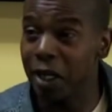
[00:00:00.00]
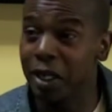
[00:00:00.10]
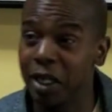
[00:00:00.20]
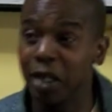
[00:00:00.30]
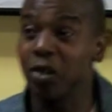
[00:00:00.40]
it?
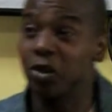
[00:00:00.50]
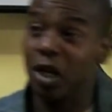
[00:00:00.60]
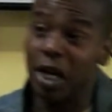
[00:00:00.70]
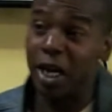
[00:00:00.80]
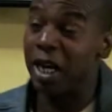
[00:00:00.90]
He goes,
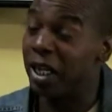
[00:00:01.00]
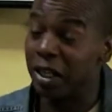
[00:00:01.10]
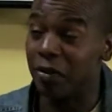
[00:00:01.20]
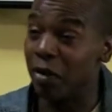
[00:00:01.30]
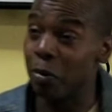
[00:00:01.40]
like, I ain't
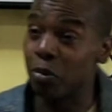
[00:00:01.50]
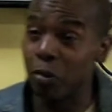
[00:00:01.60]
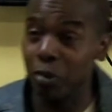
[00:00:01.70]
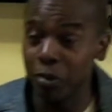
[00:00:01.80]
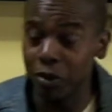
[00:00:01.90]
got no
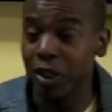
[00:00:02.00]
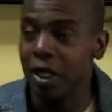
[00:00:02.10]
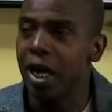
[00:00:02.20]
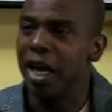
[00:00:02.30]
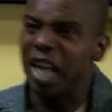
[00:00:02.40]
problems.
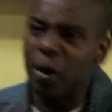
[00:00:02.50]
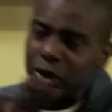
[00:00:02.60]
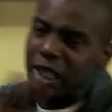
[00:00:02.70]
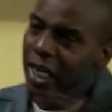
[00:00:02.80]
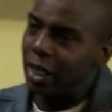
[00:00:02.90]
And that
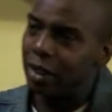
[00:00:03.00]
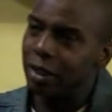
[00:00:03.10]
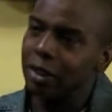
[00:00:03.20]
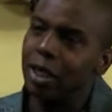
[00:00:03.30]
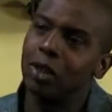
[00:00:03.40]
was it.
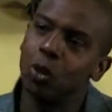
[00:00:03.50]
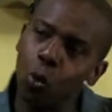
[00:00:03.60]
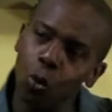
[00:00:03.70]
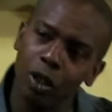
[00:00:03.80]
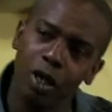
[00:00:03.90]
That's
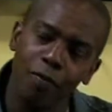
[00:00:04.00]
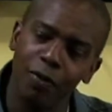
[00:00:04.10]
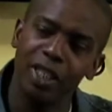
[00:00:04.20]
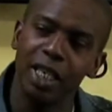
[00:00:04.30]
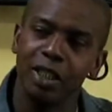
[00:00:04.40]
all the
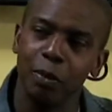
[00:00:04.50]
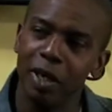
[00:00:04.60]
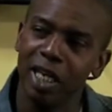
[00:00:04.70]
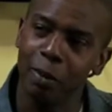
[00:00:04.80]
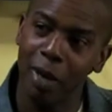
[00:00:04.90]
conversation
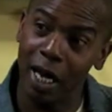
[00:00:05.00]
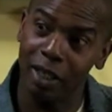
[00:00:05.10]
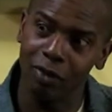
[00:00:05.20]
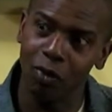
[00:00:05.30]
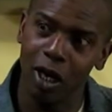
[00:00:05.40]
me and him
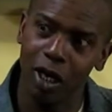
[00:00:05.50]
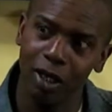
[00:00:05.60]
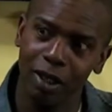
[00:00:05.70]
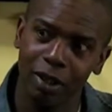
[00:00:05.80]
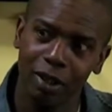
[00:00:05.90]
had, right?
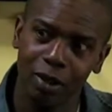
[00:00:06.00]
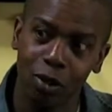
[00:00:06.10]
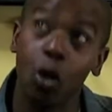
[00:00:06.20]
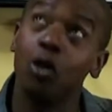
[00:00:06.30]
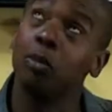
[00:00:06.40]

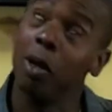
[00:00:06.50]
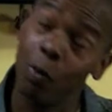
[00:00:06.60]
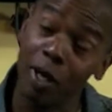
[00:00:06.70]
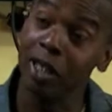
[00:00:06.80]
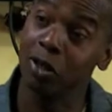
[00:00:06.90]
God's my
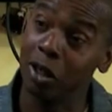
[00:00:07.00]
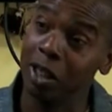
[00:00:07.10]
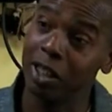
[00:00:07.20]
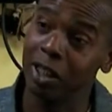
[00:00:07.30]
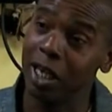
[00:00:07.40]
witness on
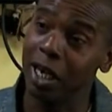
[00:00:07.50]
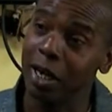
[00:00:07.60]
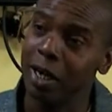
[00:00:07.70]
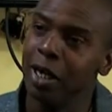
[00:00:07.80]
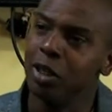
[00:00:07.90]
this, yeah?
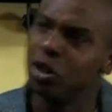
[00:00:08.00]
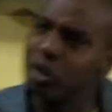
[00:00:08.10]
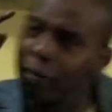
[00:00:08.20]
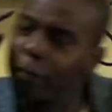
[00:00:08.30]
Just a